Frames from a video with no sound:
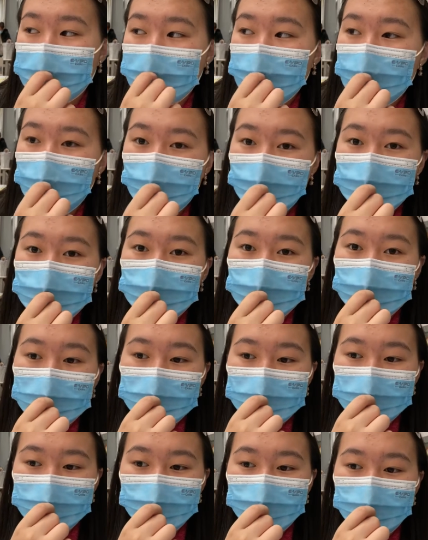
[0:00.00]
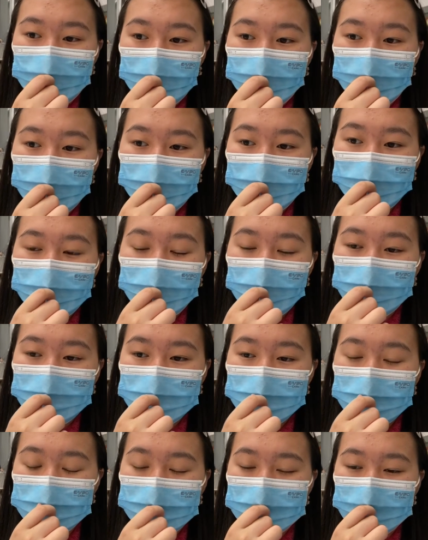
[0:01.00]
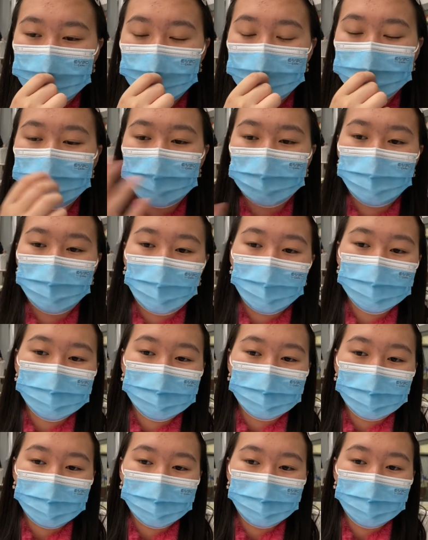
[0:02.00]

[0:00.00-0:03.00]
hard to get them out of oceans unless they're washed up.